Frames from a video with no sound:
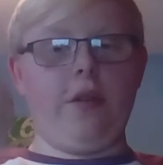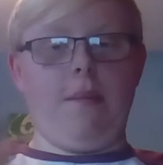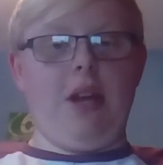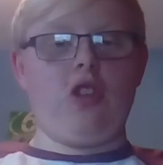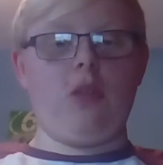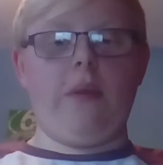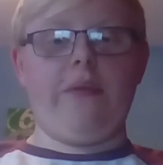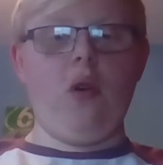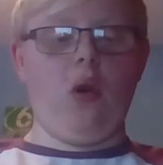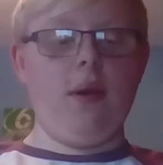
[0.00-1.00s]
as I mentioned
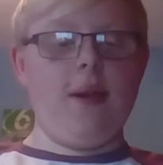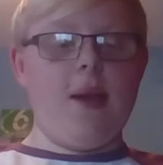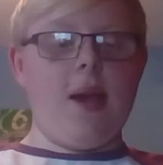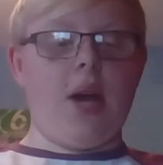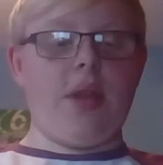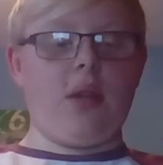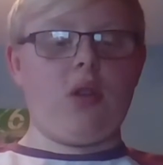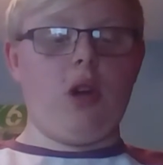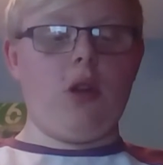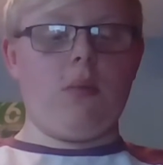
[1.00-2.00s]
before, I think
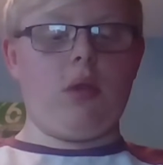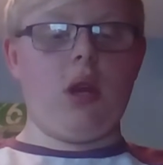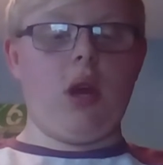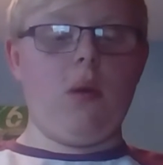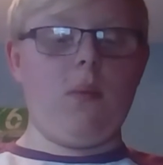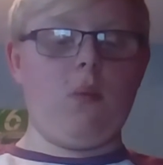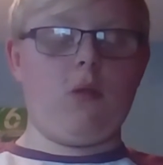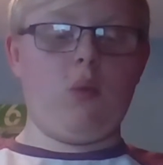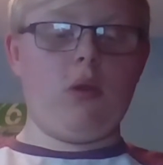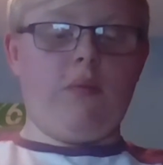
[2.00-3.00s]
Tottenham,
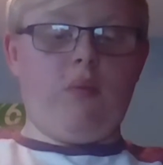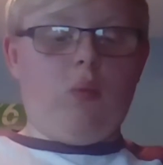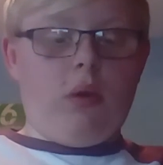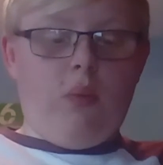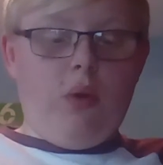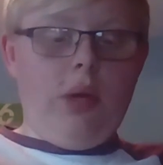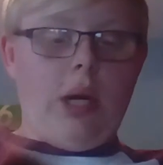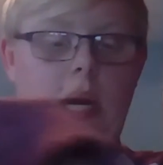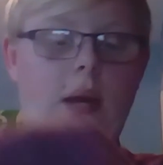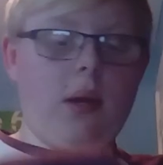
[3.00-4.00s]
would have won the
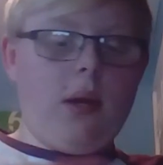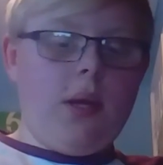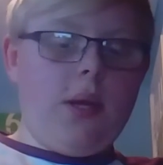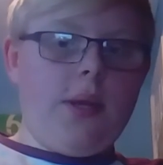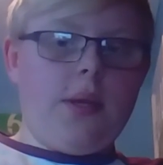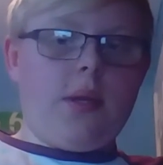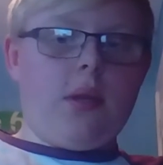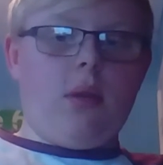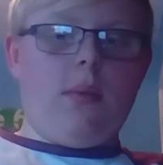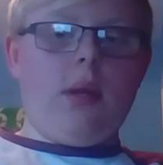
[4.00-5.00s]
league.
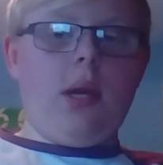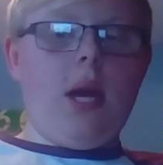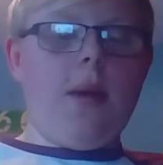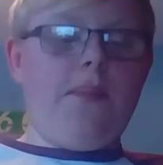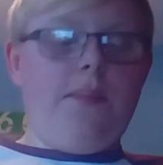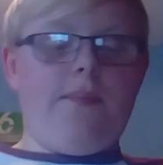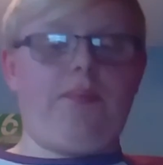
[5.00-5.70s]
Sorry about that.